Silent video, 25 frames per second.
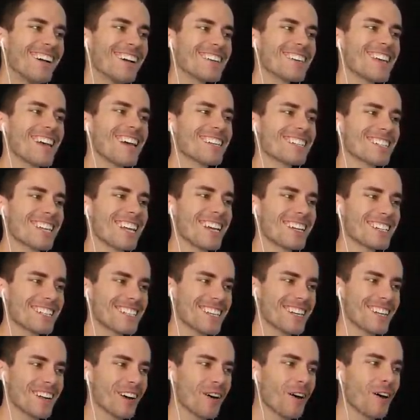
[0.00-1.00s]
Just
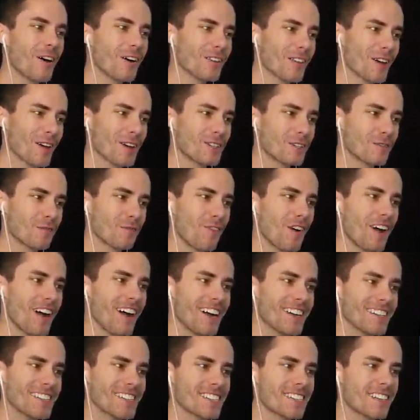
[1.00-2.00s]
listen to all those
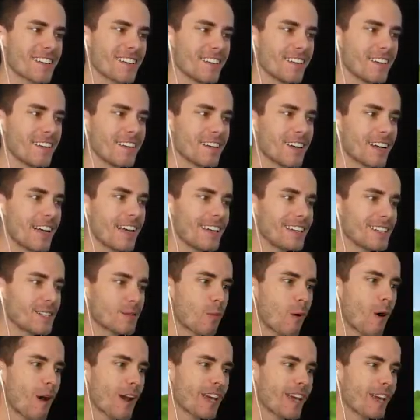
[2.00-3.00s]
farts. He's
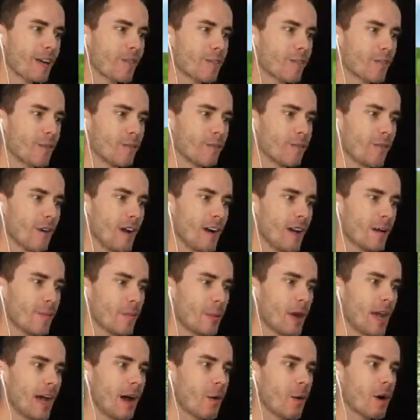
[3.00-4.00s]
working from fart
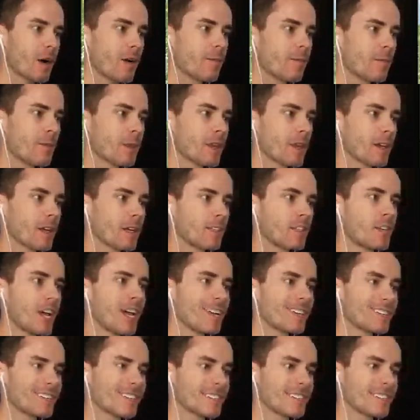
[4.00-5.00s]
power.
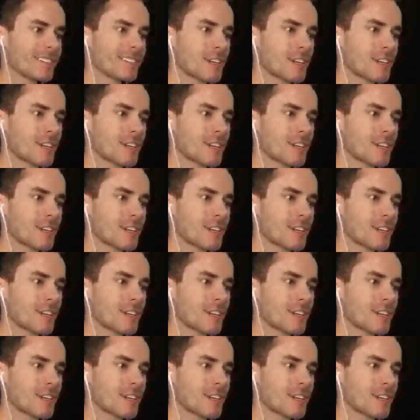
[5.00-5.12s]
Jesus